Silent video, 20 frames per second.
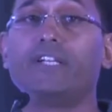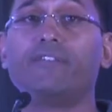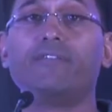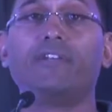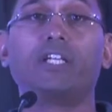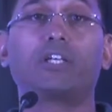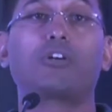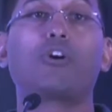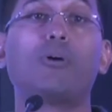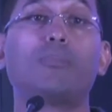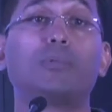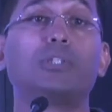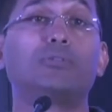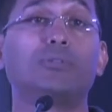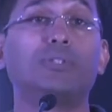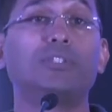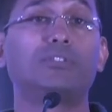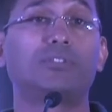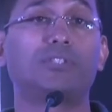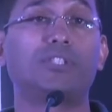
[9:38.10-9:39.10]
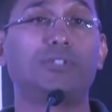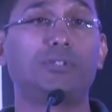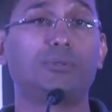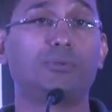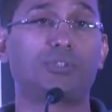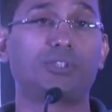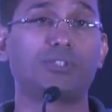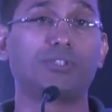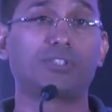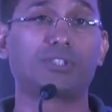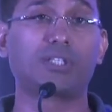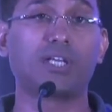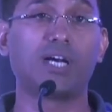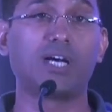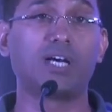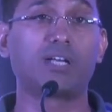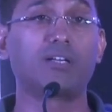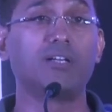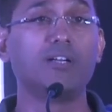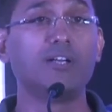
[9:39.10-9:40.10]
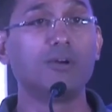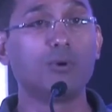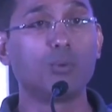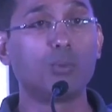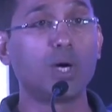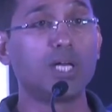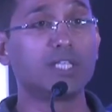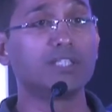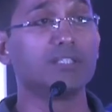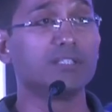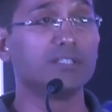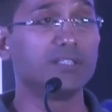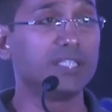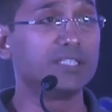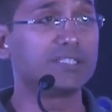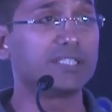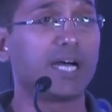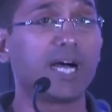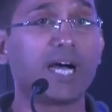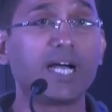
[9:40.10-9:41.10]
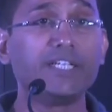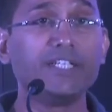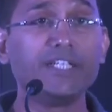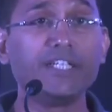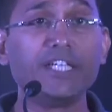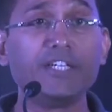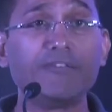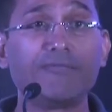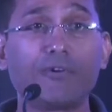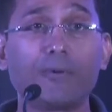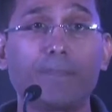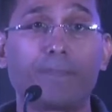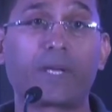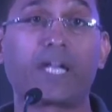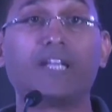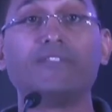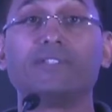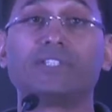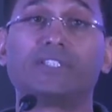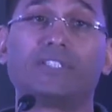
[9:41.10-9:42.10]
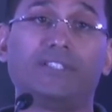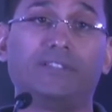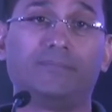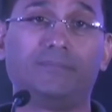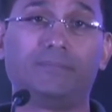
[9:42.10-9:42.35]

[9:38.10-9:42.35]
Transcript: very common to institutions are: 1, there's a high need for privacy.